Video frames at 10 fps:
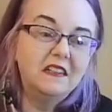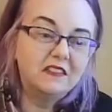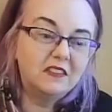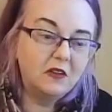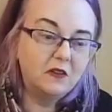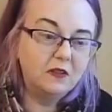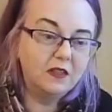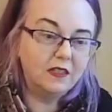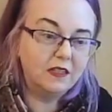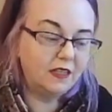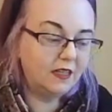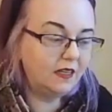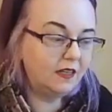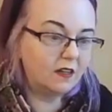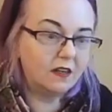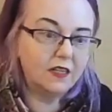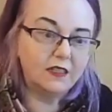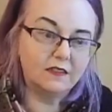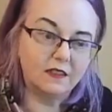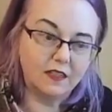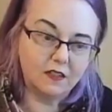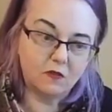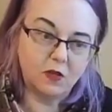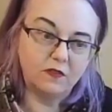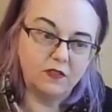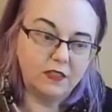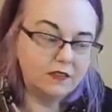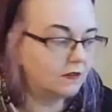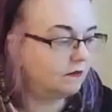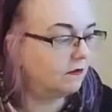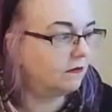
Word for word: So here is another one of these